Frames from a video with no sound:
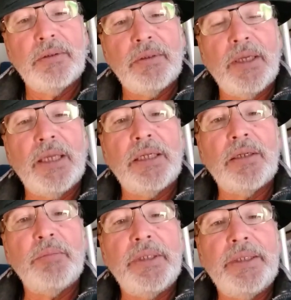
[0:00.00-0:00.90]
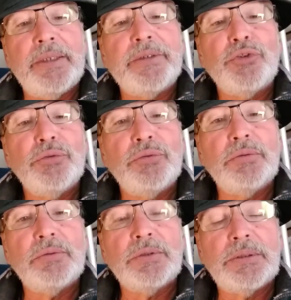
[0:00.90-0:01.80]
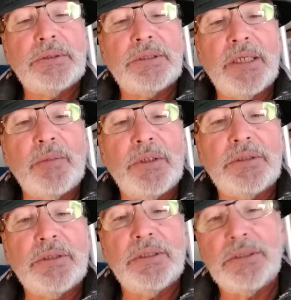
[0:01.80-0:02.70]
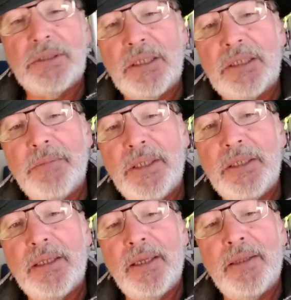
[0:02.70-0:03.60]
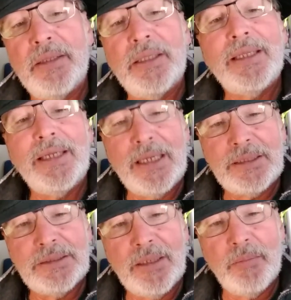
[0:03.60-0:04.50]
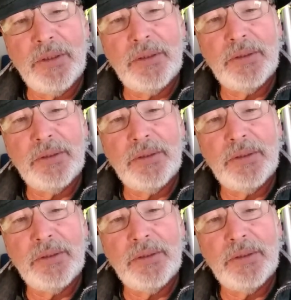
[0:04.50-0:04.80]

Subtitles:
and it'll be in two segments, this segment and then the next segment.